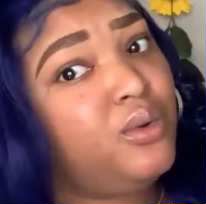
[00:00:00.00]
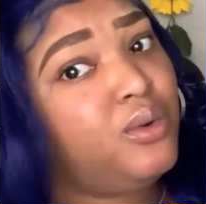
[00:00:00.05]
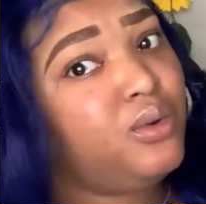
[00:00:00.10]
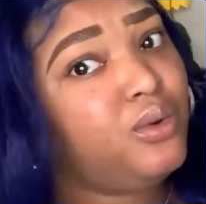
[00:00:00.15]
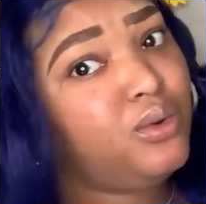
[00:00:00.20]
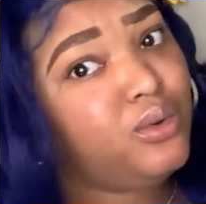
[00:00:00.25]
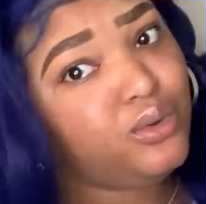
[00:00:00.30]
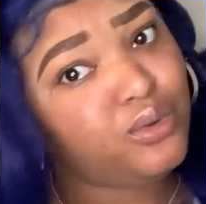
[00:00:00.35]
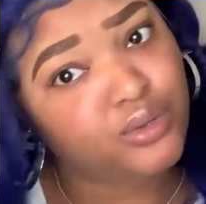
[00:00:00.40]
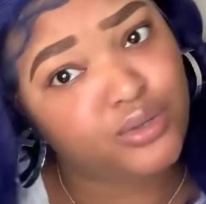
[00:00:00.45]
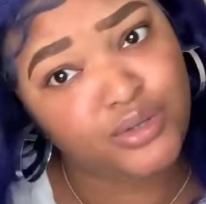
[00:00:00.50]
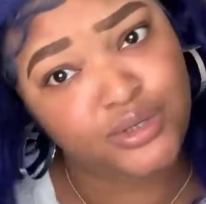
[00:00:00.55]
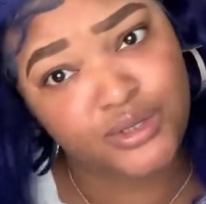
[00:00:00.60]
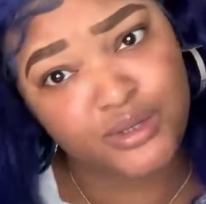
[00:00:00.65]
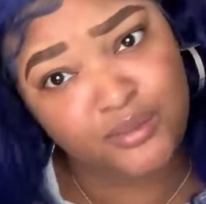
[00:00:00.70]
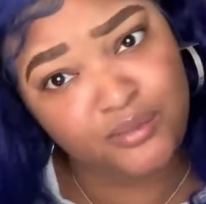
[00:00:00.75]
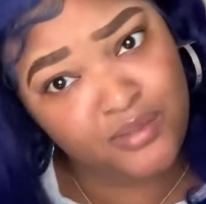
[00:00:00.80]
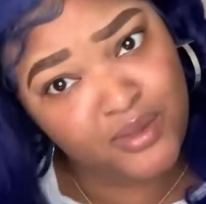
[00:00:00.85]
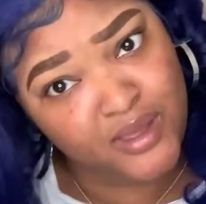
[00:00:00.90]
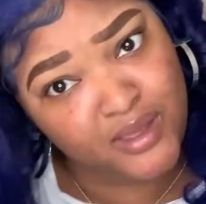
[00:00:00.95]
whew,
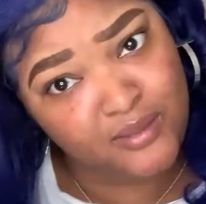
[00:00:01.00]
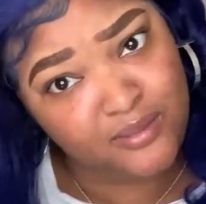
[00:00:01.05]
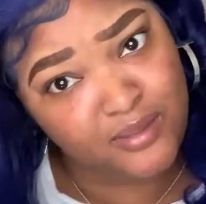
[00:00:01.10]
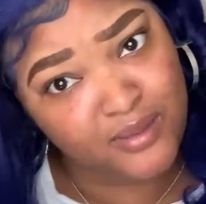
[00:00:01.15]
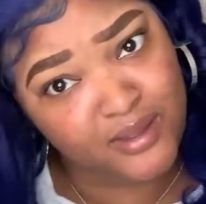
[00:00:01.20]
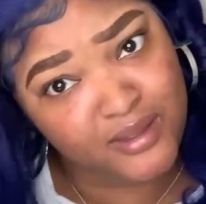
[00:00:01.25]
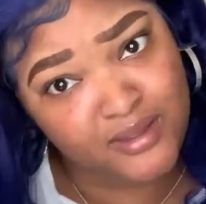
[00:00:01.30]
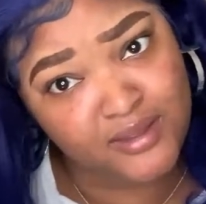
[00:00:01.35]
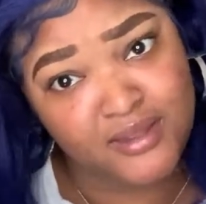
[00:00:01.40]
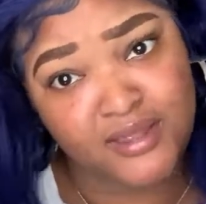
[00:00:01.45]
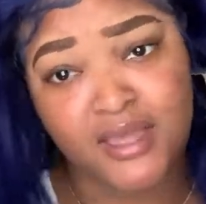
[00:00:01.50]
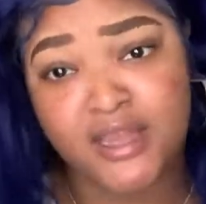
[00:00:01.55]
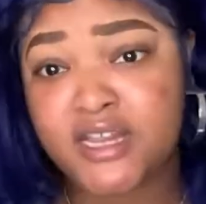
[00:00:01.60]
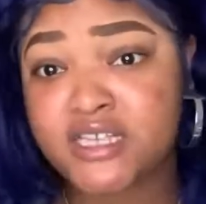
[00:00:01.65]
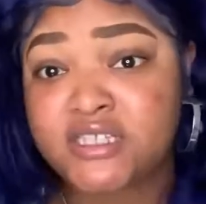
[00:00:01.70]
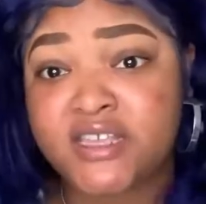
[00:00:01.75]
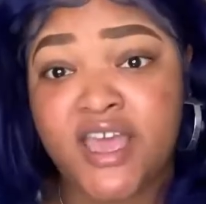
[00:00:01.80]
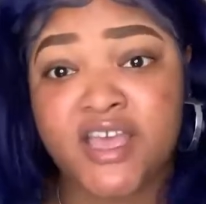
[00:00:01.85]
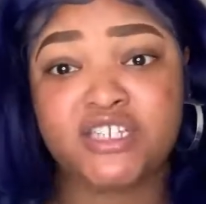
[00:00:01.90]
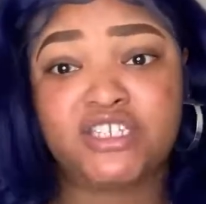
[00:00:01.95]
baby. And
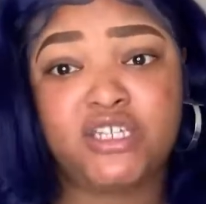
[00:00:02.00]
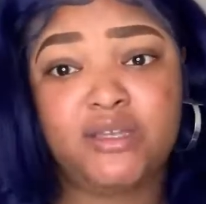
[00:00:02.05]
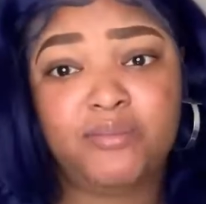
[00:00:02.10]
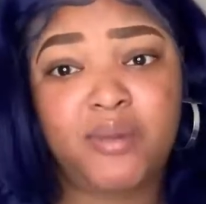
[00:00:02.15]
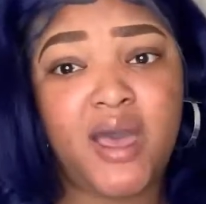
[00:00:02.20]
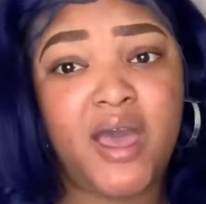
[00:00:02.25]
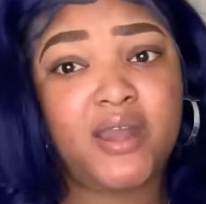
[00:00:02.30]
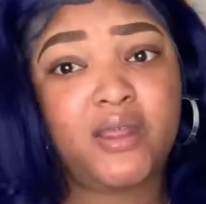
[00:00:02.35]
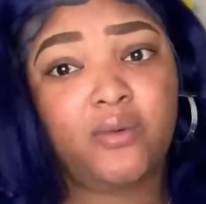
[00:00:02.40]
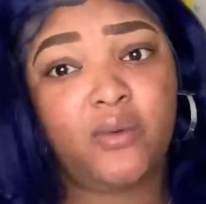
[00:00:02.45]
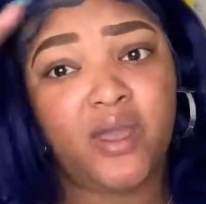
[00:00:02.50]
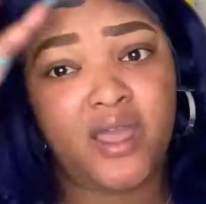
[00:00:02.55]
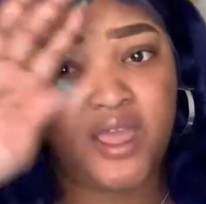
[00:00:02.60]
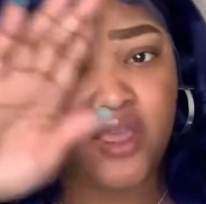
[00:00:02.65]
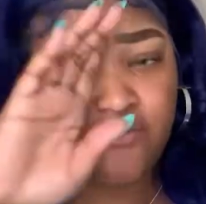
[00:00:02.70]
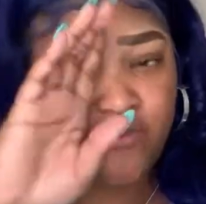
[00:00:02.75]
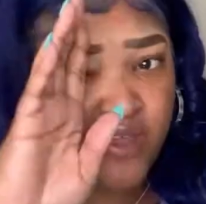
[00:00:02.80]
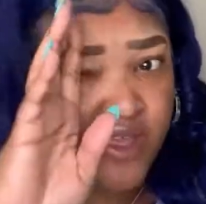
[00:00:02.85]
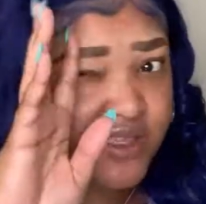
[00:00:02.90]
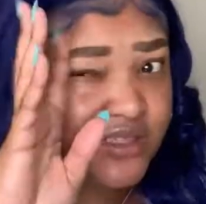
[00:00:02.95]
it's actually Body
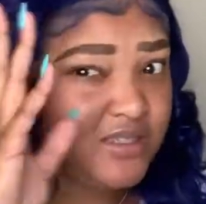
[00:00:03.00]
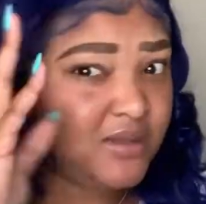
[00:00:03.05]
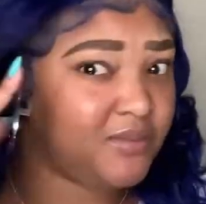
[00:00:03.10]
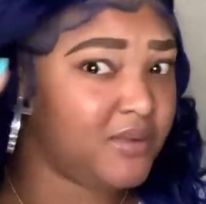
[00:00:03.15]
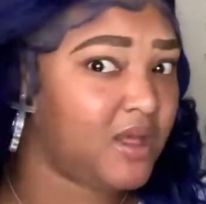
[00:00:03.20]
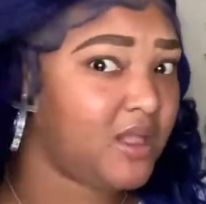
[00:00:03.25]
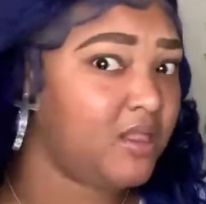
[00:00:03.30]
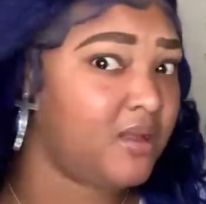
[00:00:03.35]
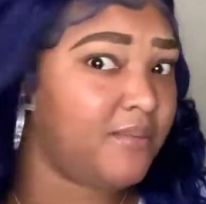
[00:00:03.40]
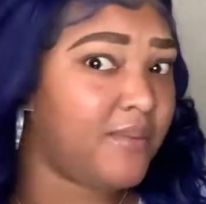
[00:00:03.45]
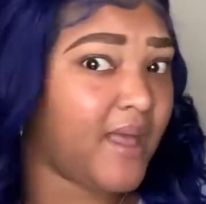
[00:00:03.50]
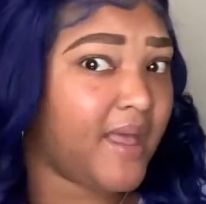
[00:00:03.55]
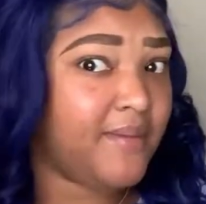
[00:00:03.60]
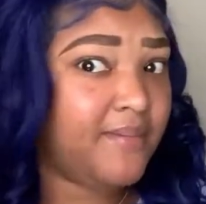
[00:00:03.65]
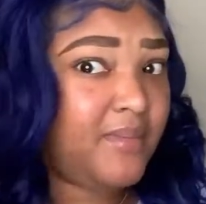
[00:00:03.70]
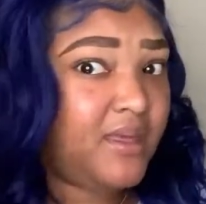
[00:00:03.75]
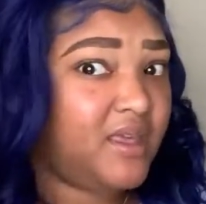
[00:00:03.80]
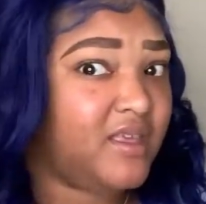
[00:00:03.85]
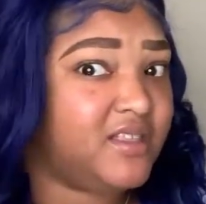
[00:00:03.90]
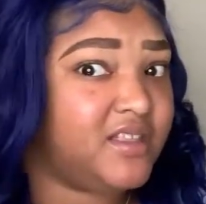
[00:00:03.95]
Wave, custom color by me.